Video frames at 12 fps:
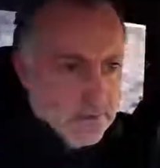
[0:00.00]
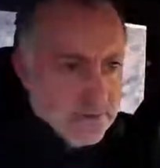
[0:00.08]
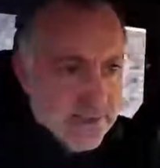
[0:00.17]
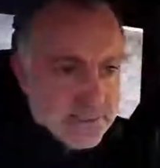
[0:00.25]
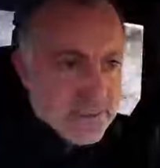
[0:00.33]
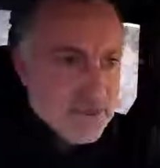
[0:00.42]

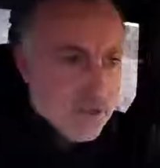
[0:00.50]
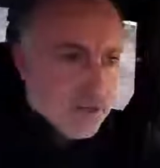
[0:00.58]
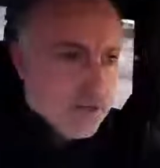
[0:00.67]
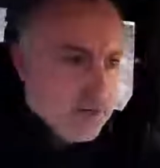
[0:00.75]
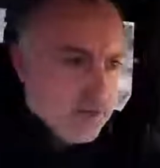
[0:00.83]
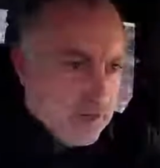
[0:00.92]
Let's talk
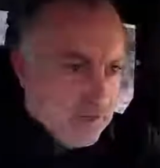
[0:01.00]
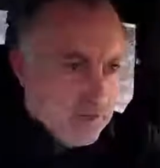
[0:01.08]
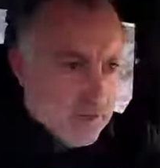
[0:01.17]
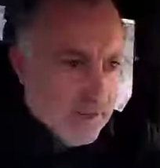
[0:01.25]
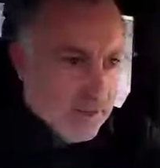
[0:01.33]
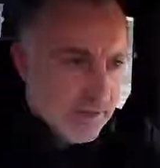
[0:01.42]

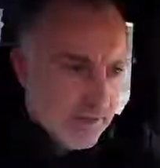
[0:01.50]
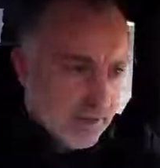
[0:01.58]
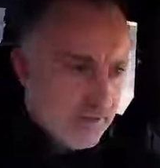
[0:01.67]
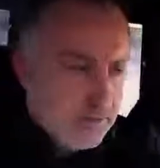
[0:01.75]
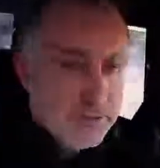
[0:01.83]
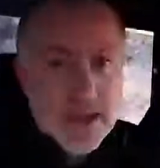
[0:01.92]

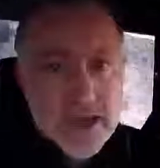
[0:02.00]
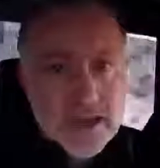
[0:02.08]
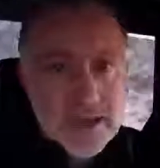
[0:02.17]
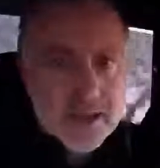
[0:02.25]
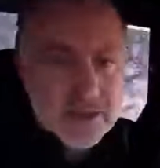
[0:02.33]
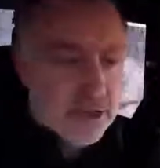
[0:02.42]

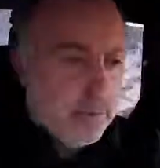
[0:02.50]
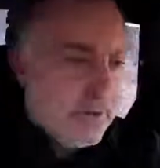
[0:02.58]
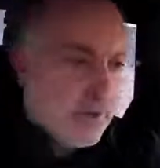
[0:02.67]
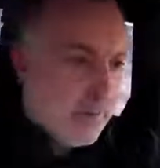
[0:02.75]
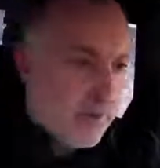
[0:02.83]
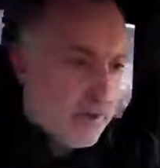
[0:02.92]
today a little
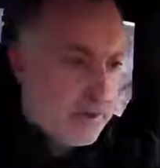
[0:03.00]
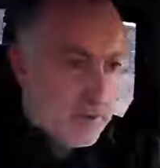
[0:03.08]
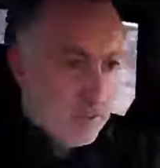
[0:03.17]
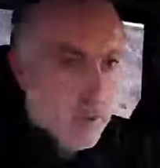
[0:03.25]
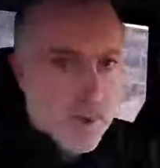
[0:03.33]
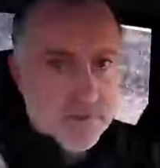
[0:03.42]
bit about
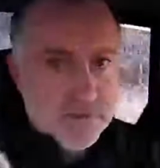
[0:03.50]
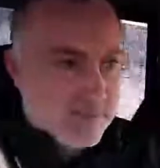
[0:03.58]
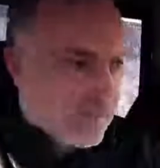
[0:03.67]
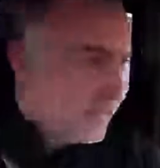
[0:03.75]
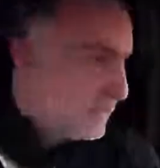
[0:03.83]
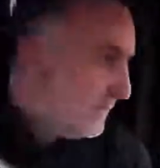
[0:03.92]

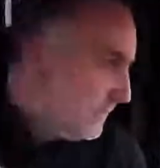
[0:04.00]
weapons.